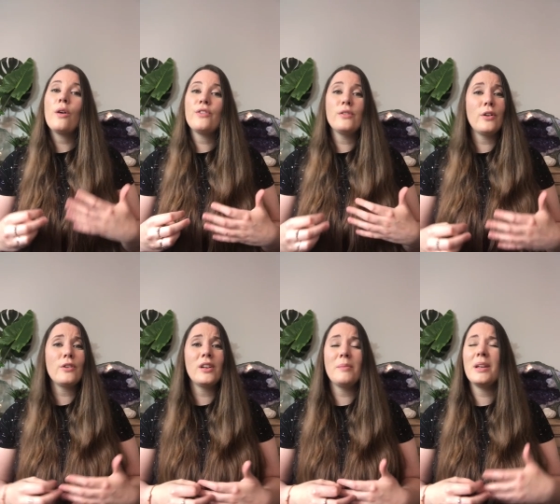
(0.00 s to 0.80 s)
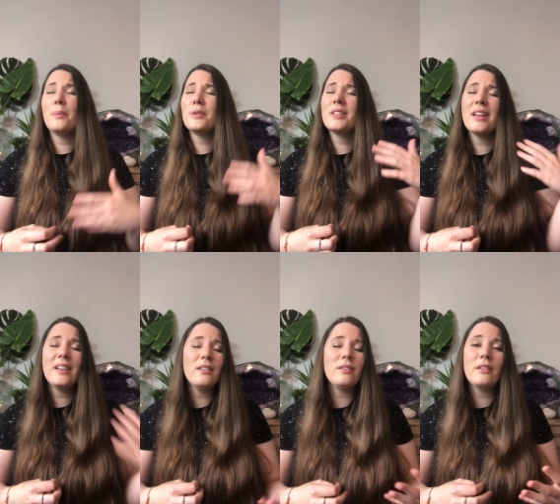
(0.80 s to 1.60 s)
or if you know you're going to be in a
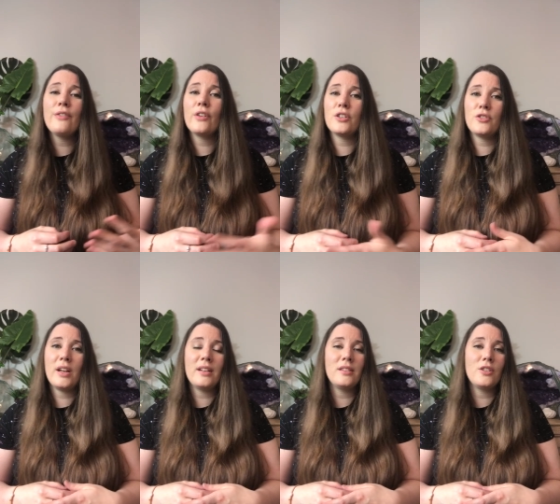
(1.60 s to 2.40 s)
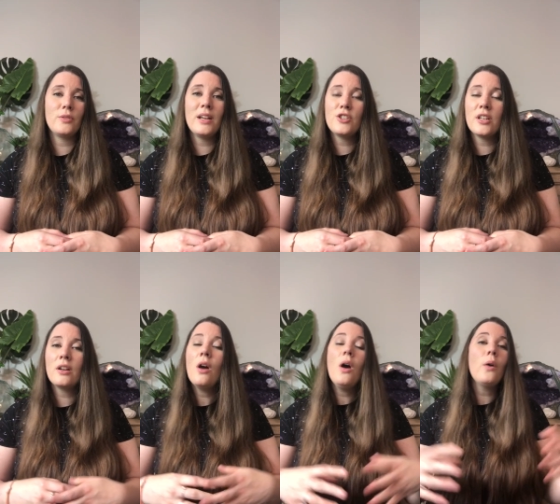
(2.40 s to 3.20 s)
particularly frustrating situation